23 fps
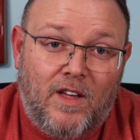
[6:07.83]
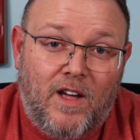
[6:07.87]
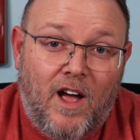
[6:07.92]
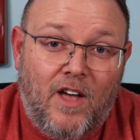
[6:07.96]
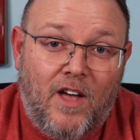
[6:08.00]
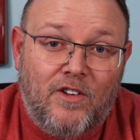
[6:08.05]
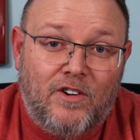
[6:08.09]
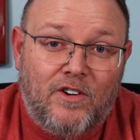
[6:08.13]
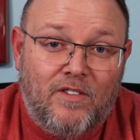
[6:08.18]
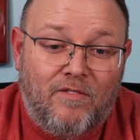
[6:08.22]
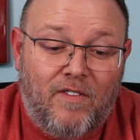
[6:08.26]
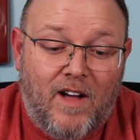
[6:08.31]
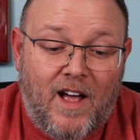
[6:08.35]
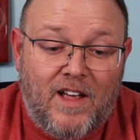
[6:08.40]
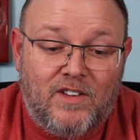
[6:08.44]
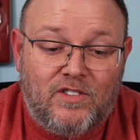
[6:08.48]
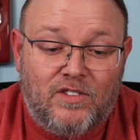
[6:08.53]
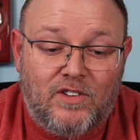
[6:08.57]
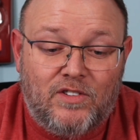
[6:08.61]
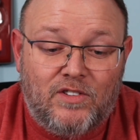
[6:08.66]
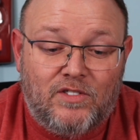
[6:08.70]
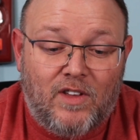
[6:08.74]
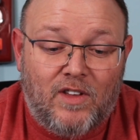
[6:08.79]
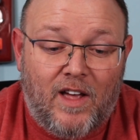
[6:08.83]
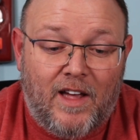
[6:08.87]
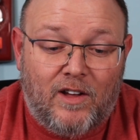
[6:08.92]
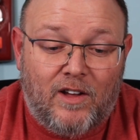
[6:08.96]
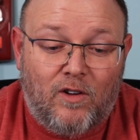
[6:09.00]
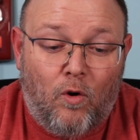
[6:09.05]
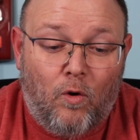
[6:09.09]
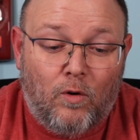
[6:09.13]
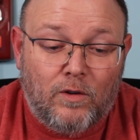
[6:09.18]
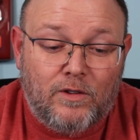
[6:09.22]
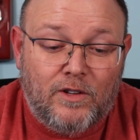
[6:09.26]
Other devices like
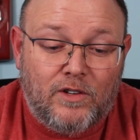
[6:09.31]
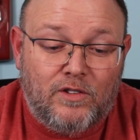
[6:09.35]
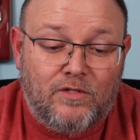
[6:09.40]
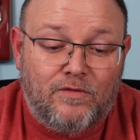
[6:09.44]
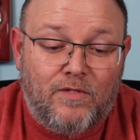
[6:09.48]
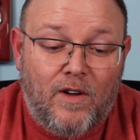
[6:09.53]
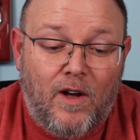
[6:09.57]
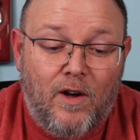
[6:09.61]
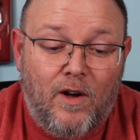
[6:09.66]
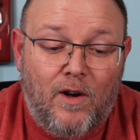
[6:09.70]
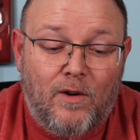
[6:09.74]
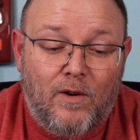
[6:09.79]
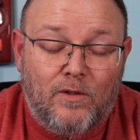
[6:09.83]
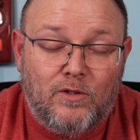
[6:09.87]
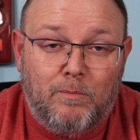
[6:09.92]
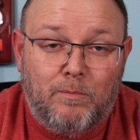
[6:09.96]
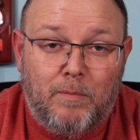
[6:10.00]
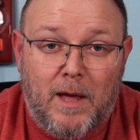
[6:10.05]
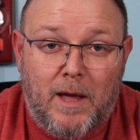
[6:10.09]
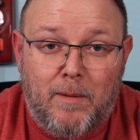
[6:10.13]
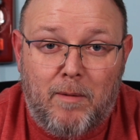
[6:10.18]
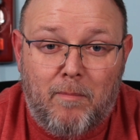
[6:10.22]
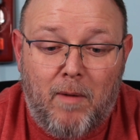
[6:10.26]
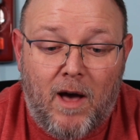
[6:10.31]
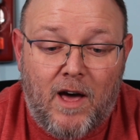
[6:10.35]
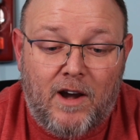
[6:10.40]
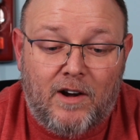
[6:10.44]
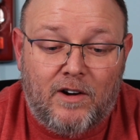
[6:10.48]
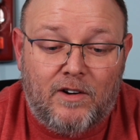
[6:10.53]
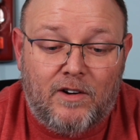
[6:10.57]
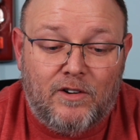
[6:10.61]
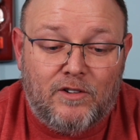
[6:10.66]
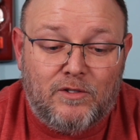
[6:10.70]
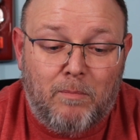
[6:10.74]
cordless phones, baby
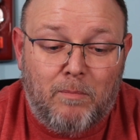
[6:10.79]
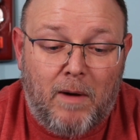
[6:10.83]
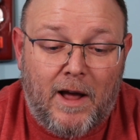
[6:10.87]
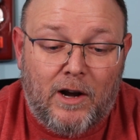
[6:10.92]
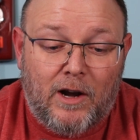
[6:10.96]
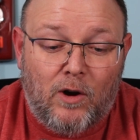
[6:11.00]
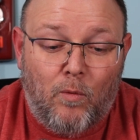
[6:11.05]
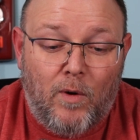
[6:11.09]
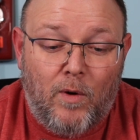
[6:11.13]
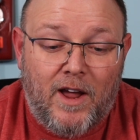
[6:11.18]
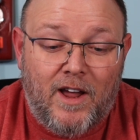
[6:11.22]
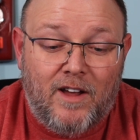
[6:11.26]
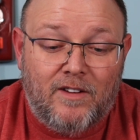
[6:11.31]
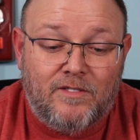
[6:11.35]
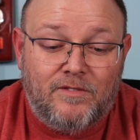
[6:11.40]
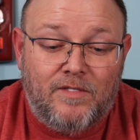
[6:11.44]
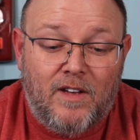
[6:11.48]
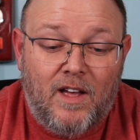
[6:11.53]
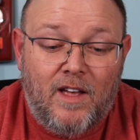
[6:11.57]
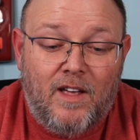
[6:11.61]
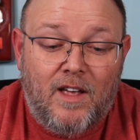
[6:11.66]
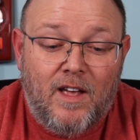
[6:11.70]
monitors, microwave